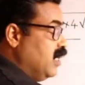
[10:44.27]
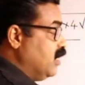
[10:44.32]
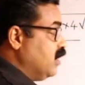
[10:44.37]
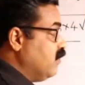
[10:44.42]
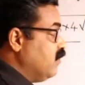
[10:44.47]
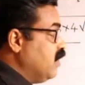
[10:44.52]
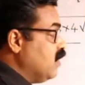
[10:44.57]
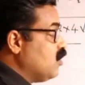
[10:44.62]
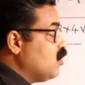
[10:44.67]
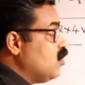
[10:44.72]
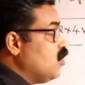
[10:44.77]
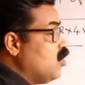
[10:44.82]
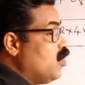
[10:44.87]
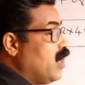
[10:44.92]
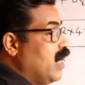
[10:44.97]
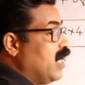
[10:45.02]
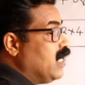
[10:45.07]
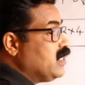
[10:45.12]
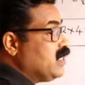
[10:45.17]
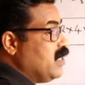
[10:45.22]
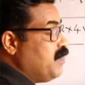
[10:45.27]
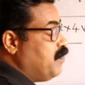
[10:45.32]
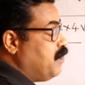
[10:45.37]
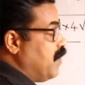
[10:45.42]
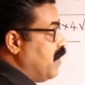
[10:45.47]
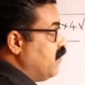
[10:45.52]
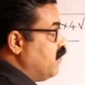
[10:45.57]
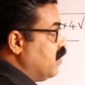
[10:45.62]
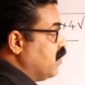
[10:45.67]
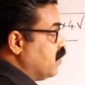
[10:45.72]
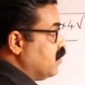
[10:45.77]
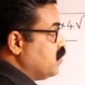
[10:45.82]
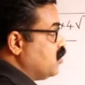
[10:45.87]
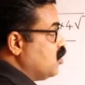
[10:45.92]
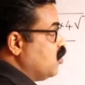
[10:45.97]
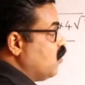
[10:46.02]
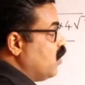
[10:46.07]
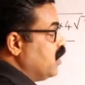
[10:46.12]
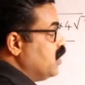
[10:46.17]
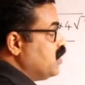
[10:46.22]
it will go as a power
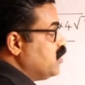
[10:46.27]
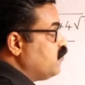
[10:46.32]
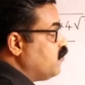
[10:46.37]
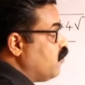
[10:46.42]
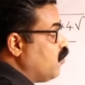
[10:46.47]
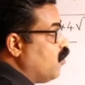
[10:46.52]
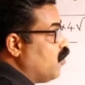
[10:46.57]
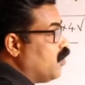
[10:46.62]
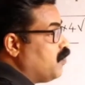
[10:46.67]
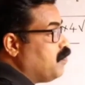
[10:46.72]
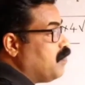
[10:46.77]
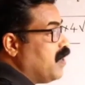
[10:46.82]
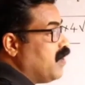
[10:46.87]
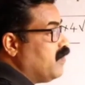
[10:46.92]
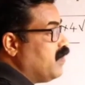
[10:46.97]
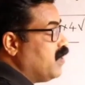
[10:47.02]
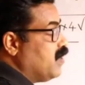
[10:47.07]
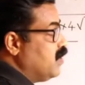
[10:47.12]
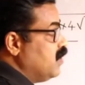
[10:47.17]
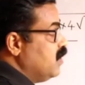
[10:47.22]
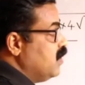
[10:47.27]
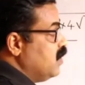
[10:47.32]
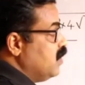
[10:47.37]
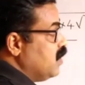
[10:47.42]
so what is 4 power